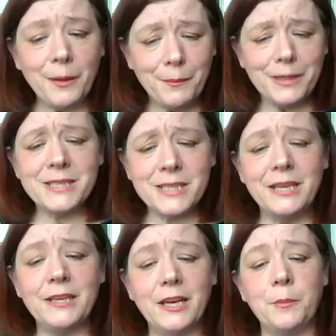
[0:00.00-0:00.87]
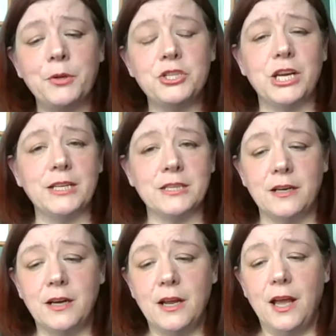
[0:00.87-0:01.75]
A screen and a projector.
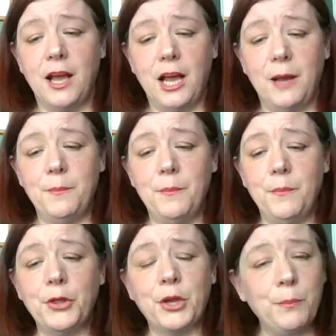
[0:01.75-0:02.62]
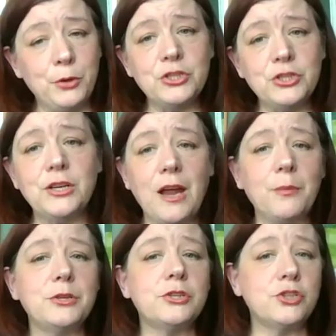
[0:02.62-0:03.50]
The computer, I
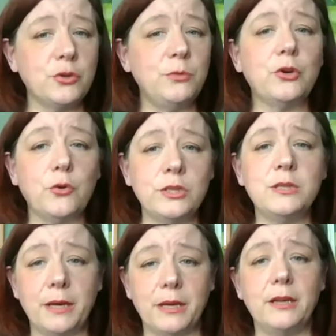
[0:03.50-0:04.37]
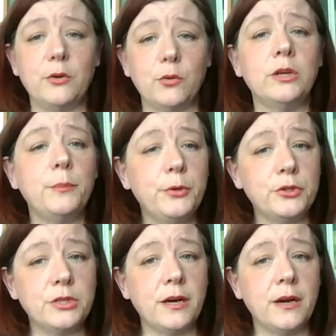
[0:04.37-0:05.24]
would assume you're going to bring your own
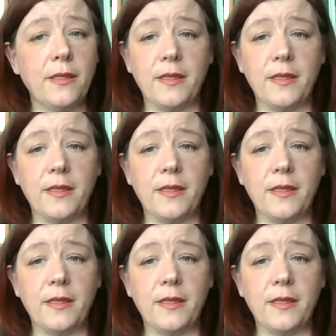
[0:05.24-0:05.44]
computer.